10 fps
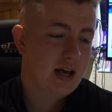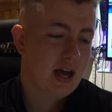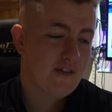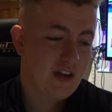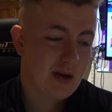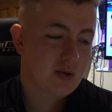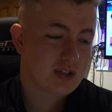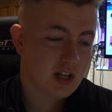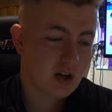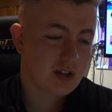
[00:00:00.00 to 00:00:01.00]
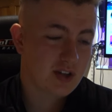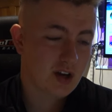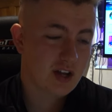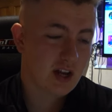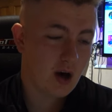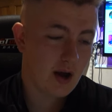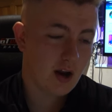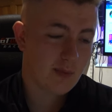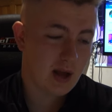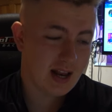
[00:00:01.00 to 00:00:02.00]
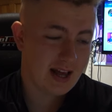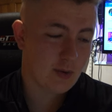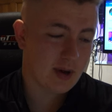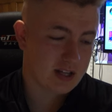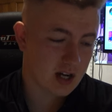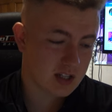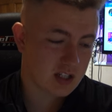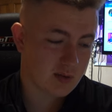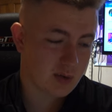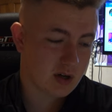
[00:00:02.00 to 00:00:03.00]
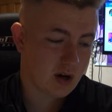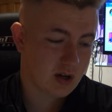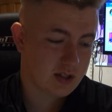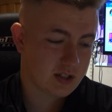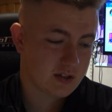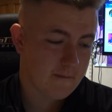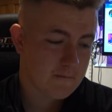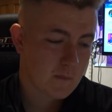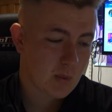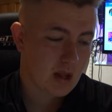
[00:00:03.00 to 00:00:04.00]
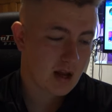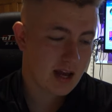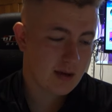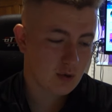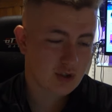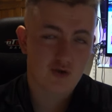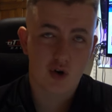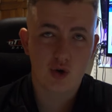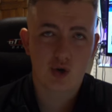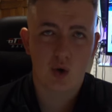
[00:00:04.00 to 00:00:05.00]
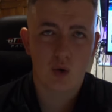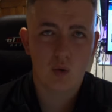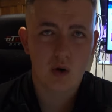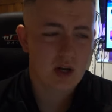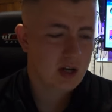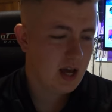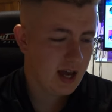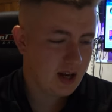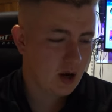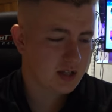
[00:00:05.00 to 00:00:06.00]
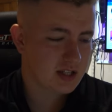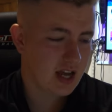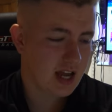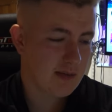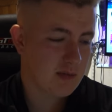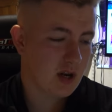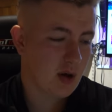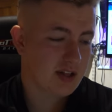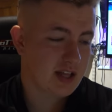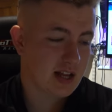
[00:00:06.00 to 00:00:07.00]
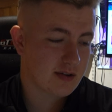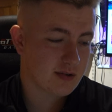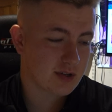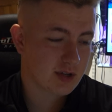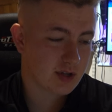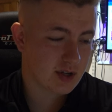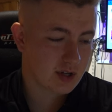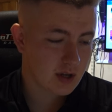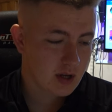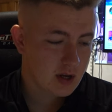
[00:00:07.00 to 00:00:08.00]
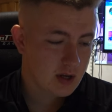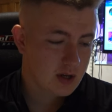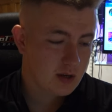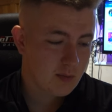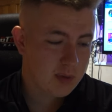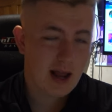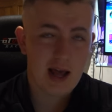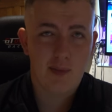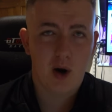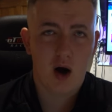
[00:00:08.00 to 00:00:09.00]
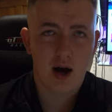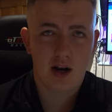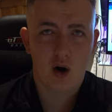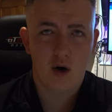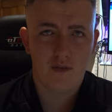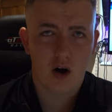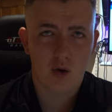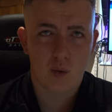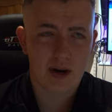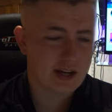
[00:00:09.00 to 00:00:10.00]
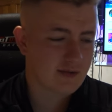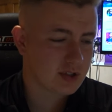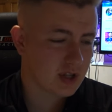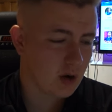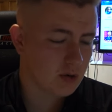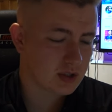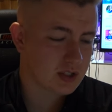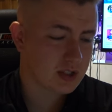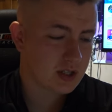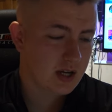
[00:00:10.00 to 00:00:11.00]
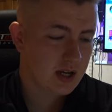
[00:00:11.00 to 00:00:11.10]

If he was to go to Dundee United, I'd be a little bit gutted, because he was crucial in our team. You know, he did play a part in a lot of our winning results.